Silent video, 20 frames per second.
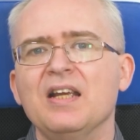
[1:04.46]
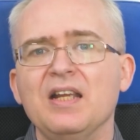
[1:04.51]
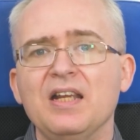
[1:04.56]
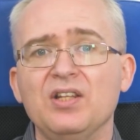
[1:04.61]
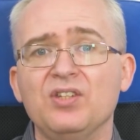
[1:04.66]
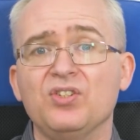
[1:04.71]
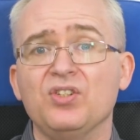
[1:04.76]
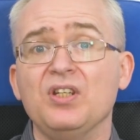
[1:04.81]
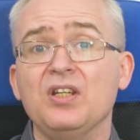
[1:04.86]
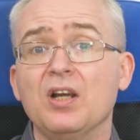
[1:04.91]

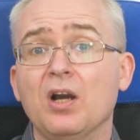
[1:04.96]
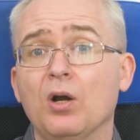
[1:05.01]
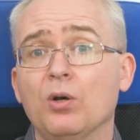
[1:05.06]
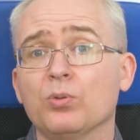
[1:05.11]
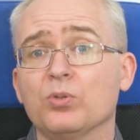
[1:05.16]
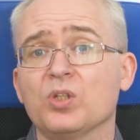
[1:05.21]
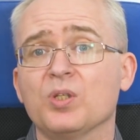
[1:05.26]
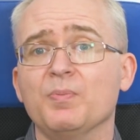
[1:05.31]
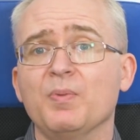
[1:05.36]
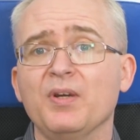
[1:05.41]
is the
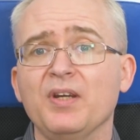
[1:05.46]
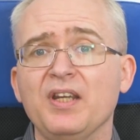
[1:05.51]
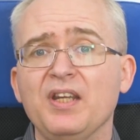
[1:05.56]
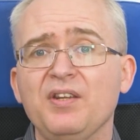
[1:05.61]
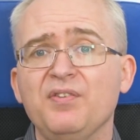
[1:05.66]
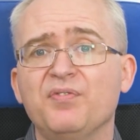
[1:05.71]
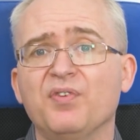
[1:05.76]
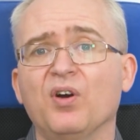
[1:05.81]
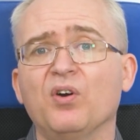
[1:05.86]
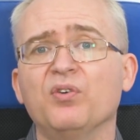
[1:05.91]
ultimate
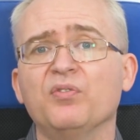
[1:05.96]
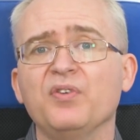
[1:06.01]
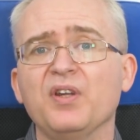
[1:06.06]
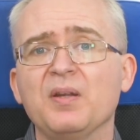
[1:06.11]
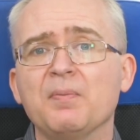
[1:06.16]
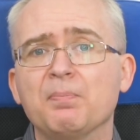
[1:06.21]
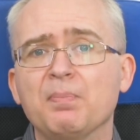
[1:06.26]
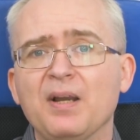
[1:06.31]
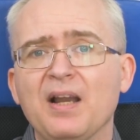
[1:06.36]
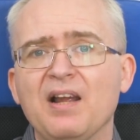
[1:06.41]

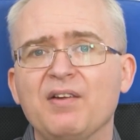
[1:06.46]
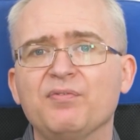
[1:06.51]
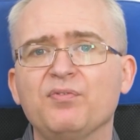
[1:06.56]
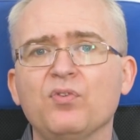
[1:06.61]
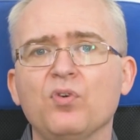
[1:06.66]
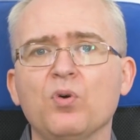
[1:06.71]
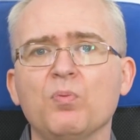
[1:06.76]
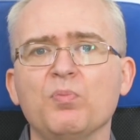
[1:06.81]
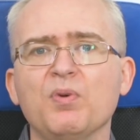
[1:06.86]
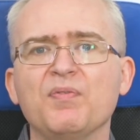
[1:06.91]
evolving
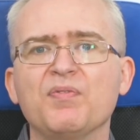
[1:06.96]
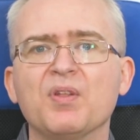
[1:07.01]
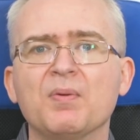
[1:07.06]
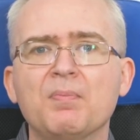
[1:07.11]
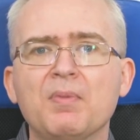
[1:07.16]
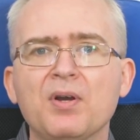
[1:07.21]
platform with the